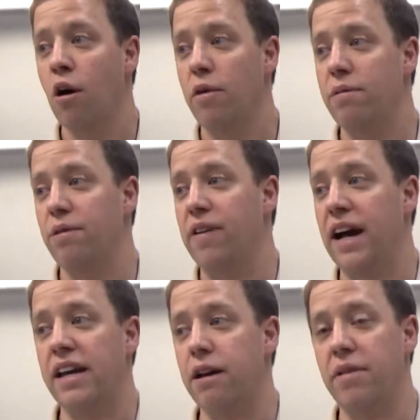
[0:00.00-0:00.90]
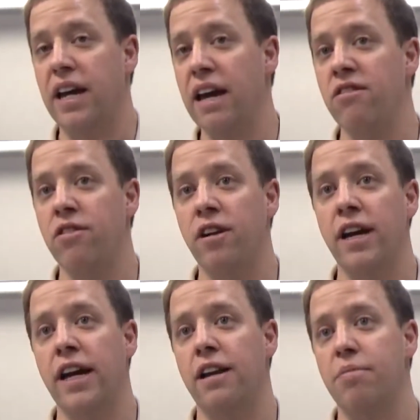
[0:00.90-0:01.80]
we provide him an A
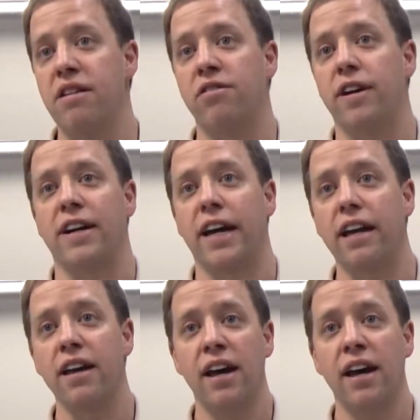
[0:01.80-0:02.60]
circuit and a B circuit.